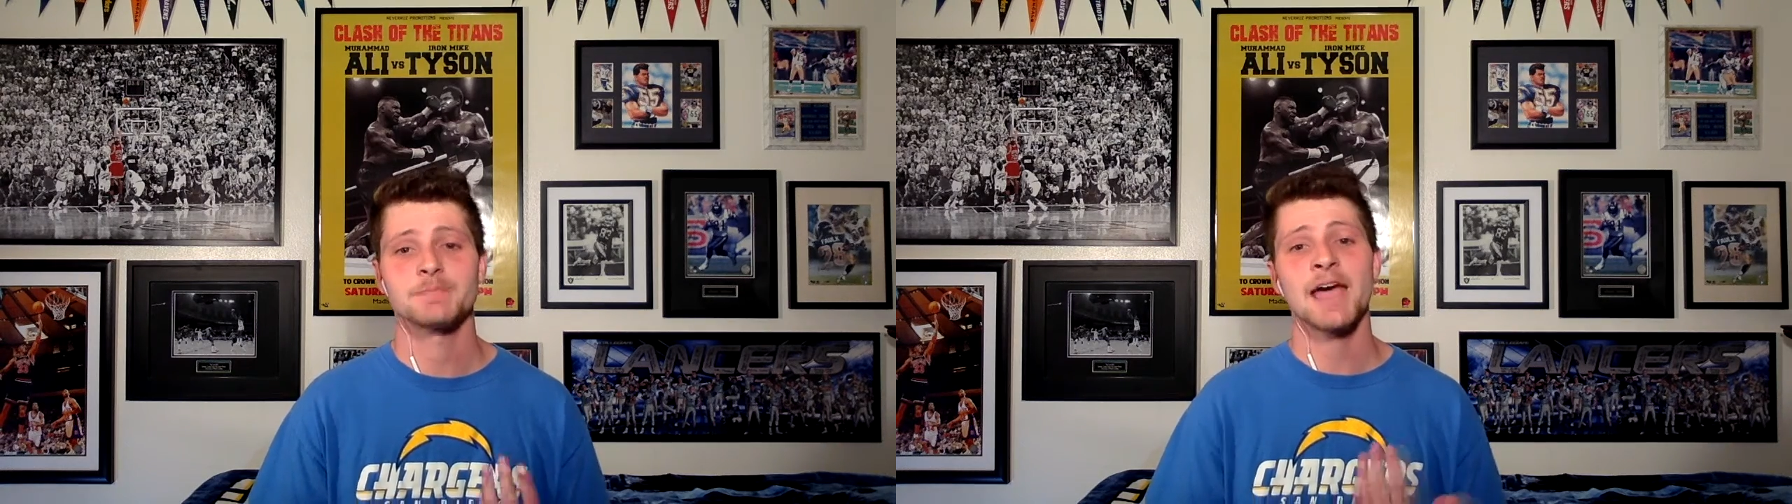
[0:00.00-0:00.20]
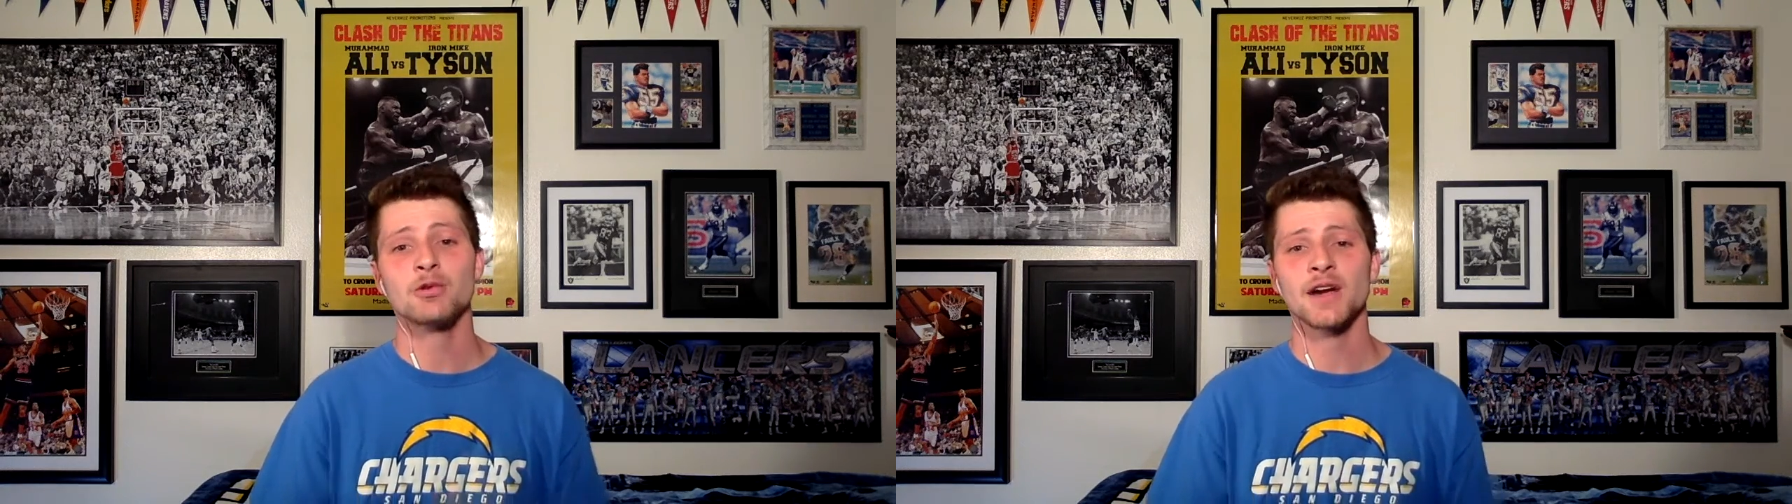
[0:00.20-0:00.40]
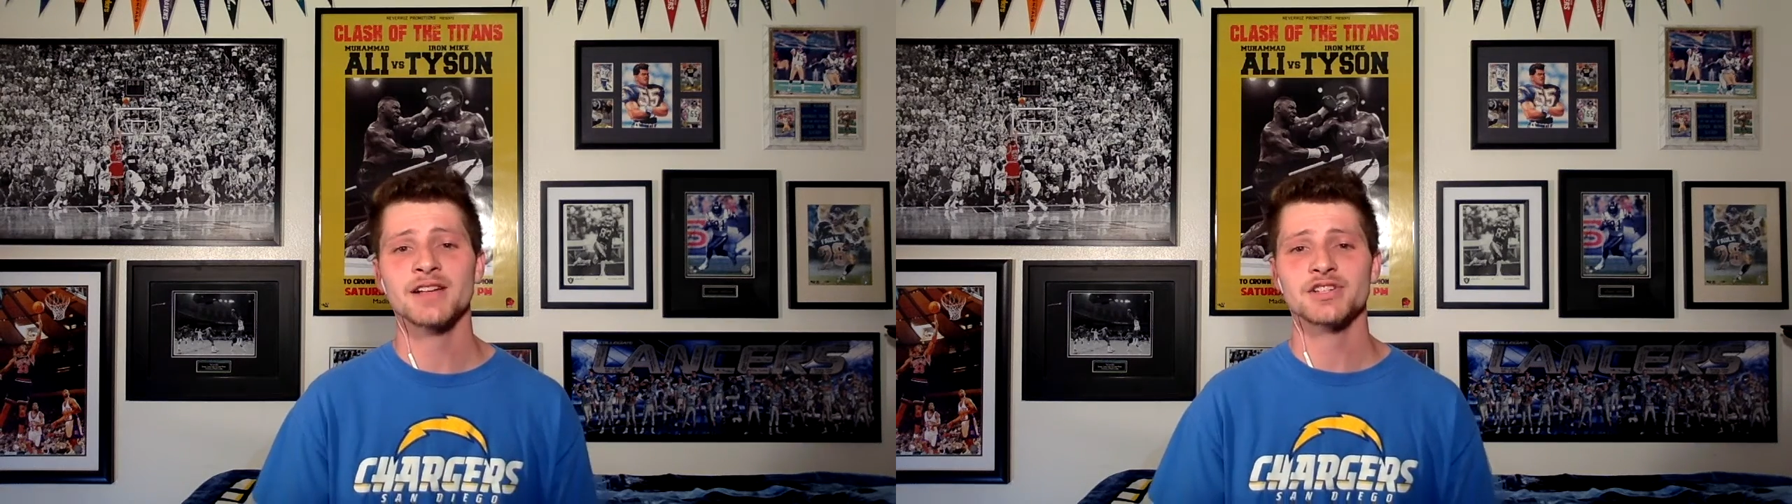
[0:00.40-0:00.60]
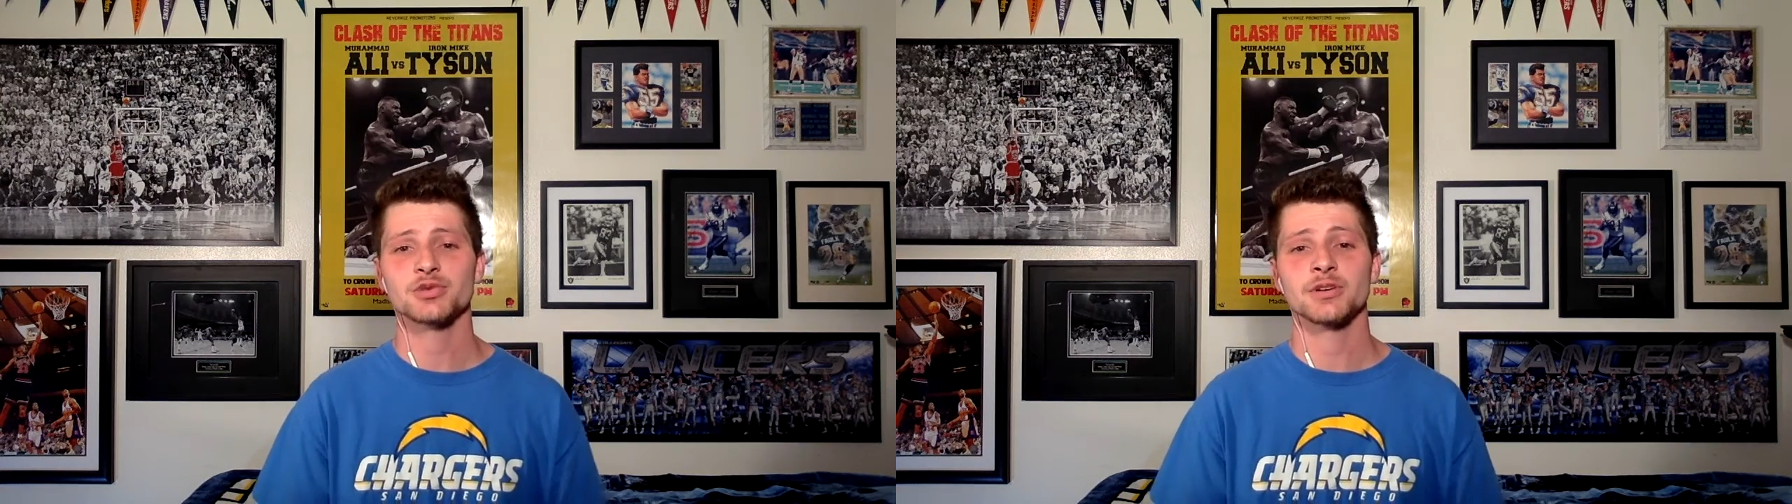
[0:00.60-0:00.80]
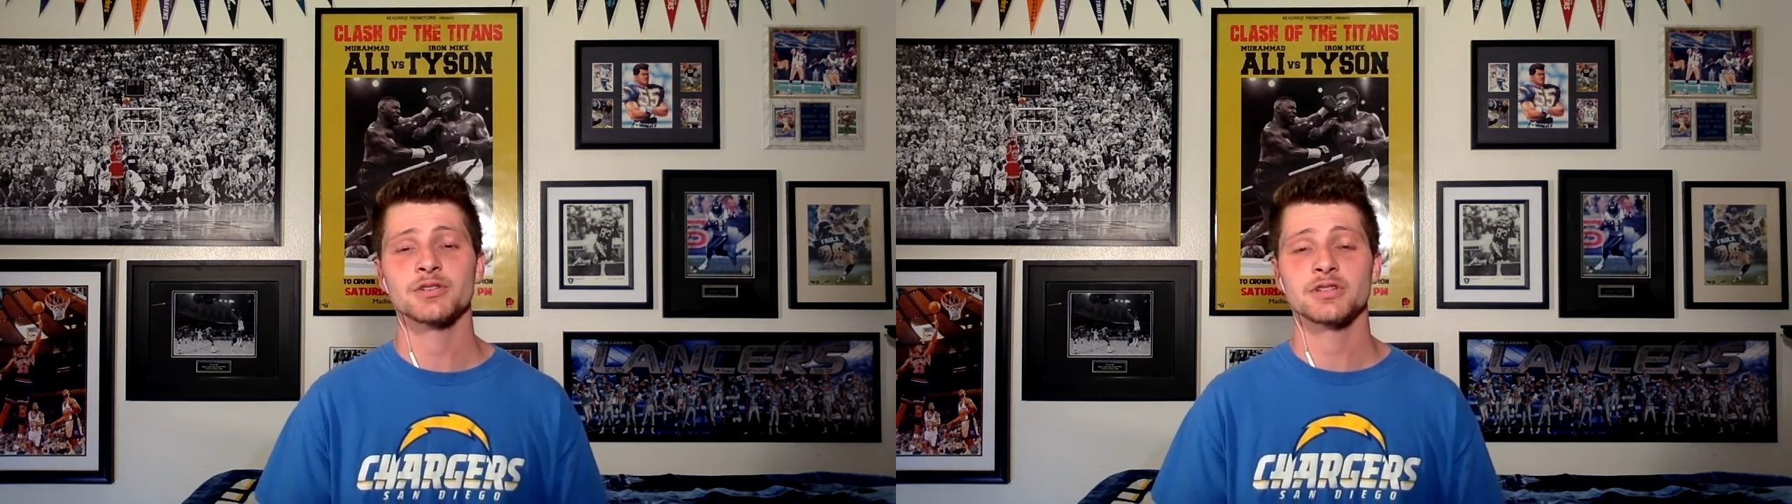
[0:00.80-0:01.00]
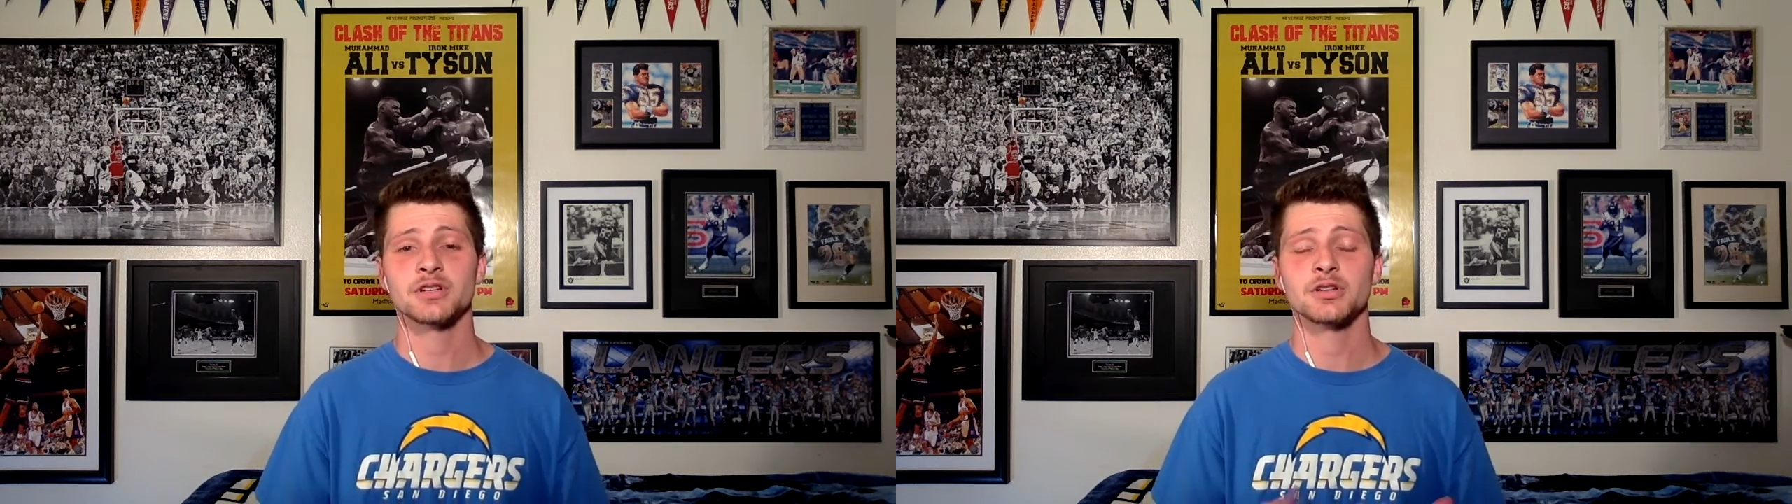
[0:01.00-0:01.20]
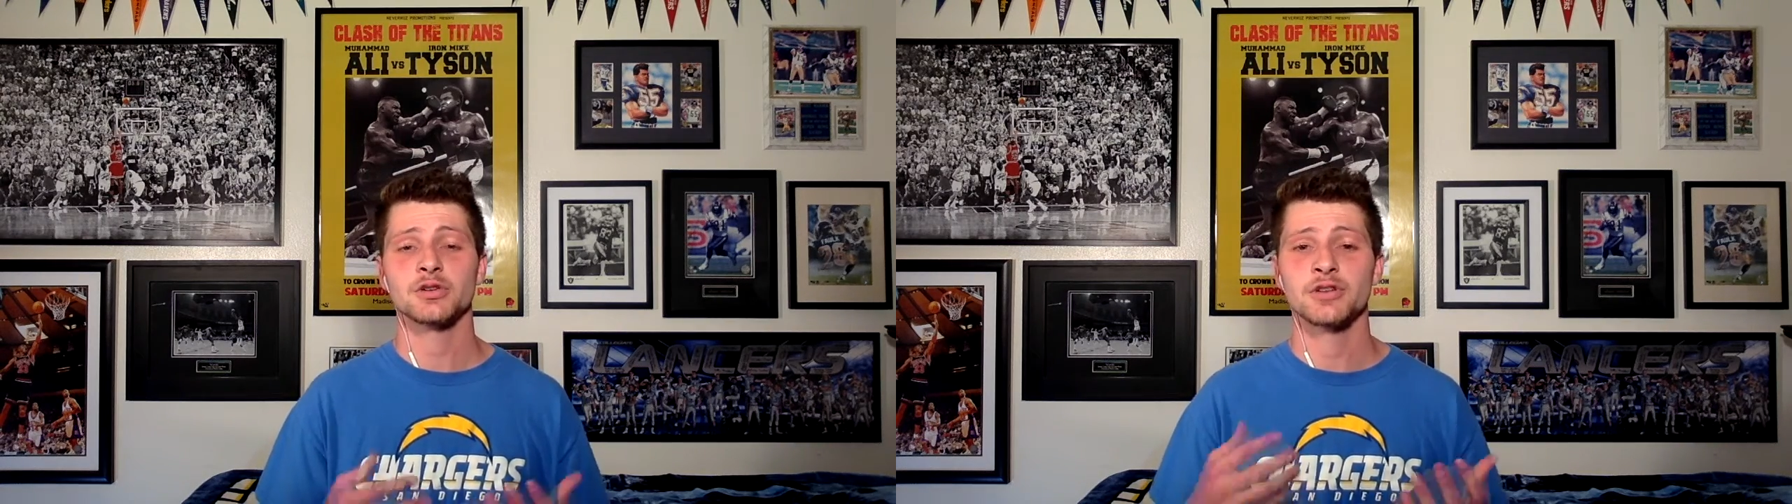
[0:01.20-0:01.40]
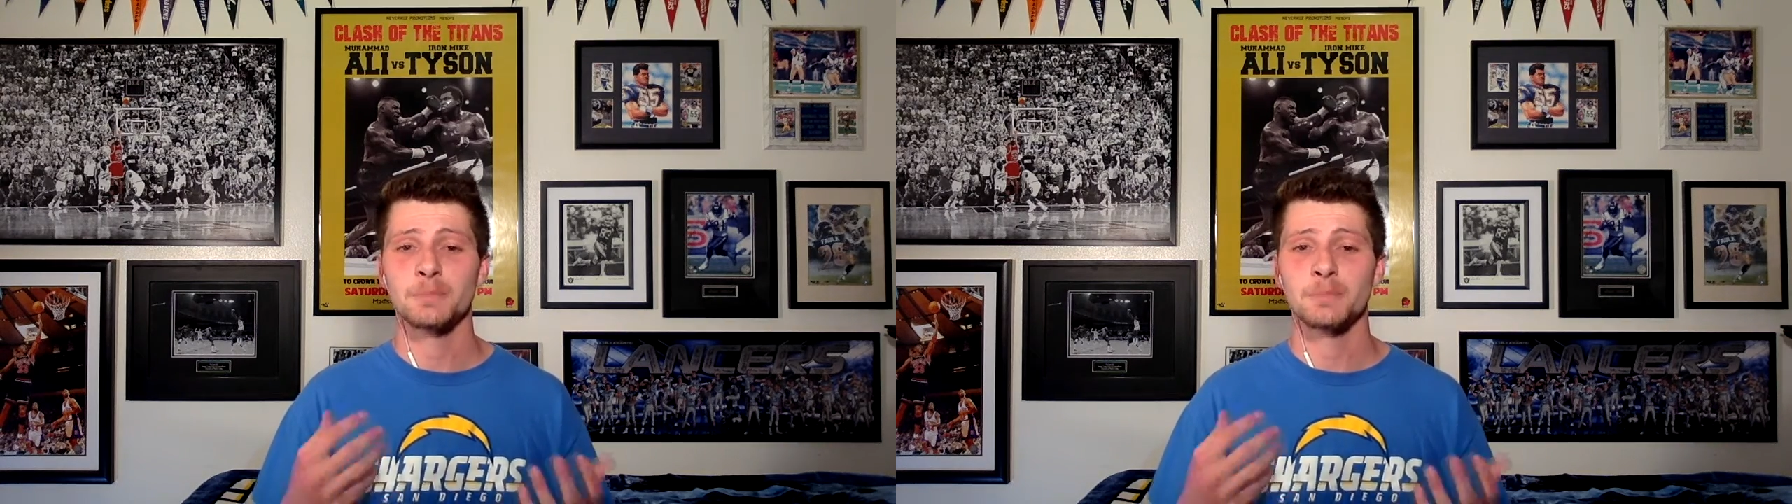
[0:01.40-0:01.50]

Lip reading: Matt Ryan's career has included